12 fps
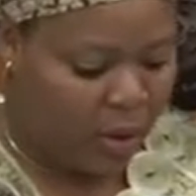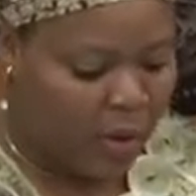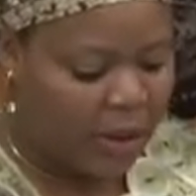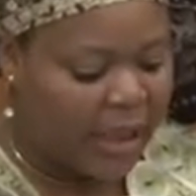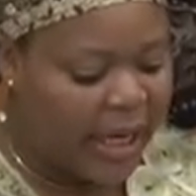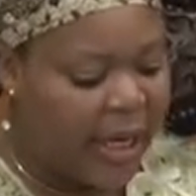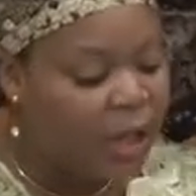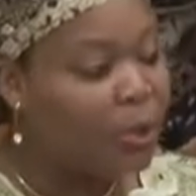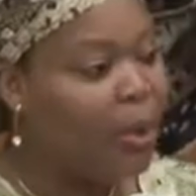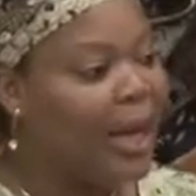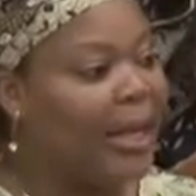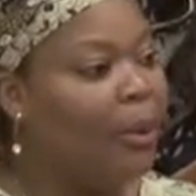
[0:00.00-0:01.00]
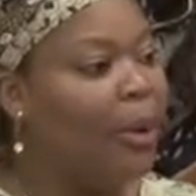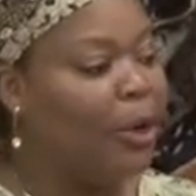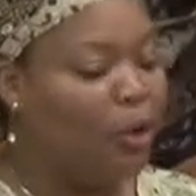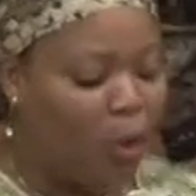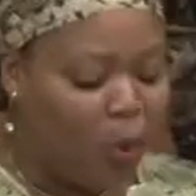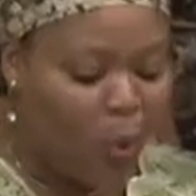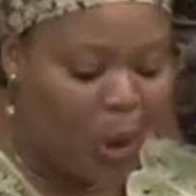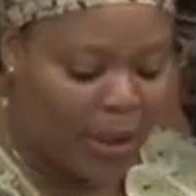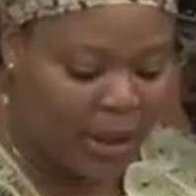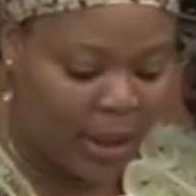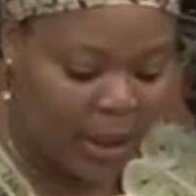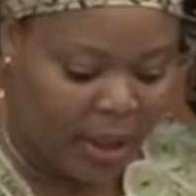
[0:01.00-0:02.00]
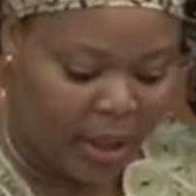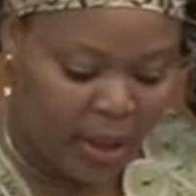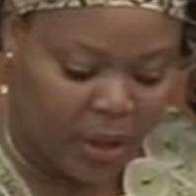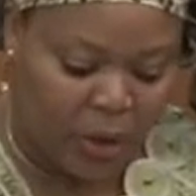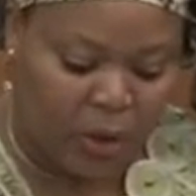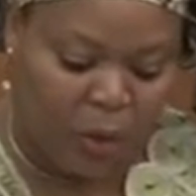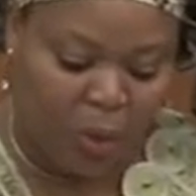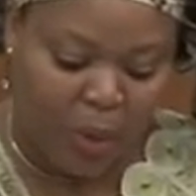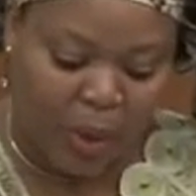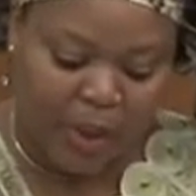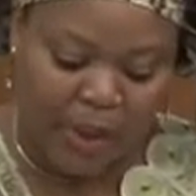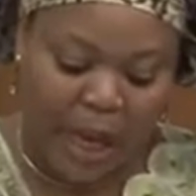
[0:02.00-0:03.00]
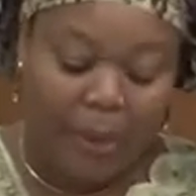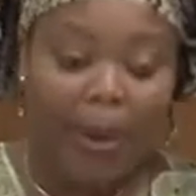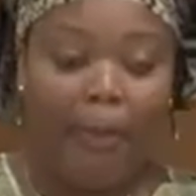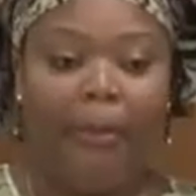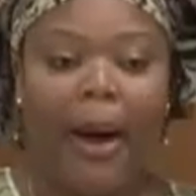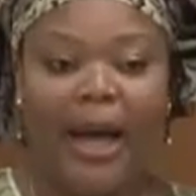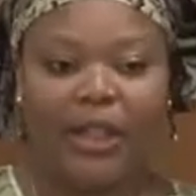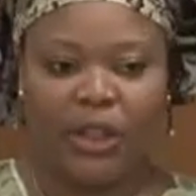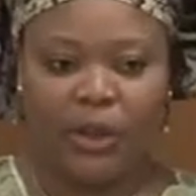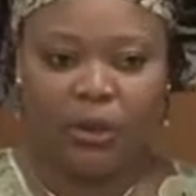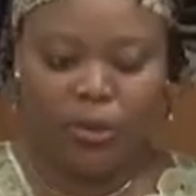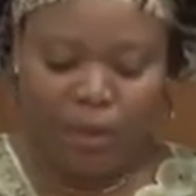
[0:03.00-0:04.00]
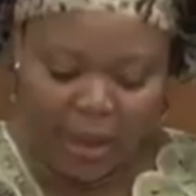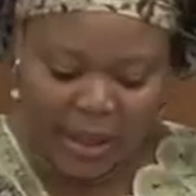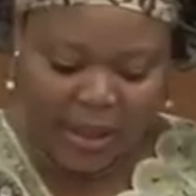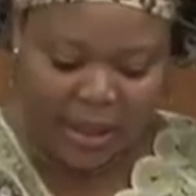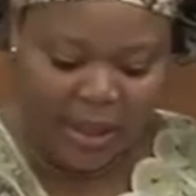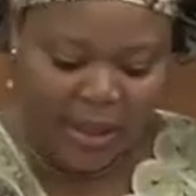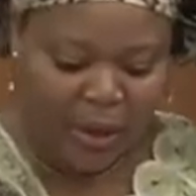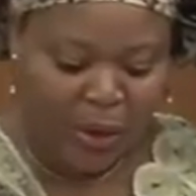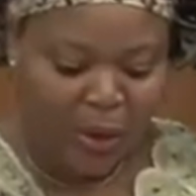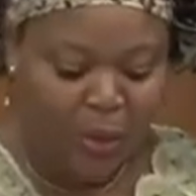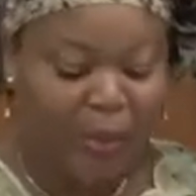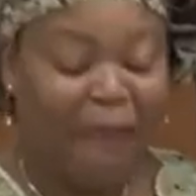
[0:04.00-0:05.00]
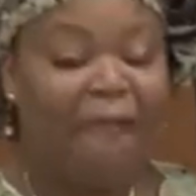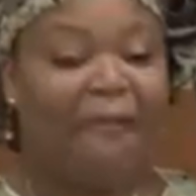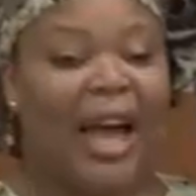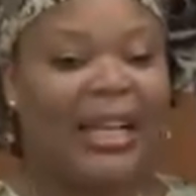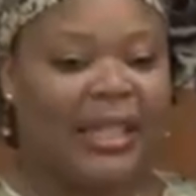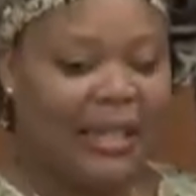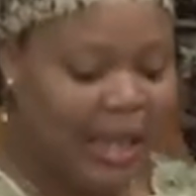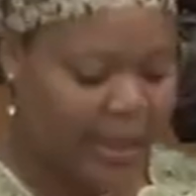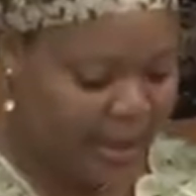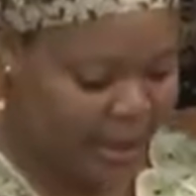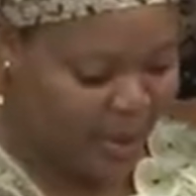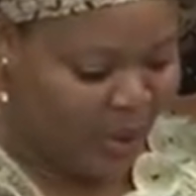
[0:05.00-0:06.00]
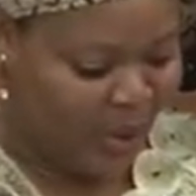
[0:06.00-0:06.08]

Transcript: On days where there were no water to quench our parched throats, we fasted.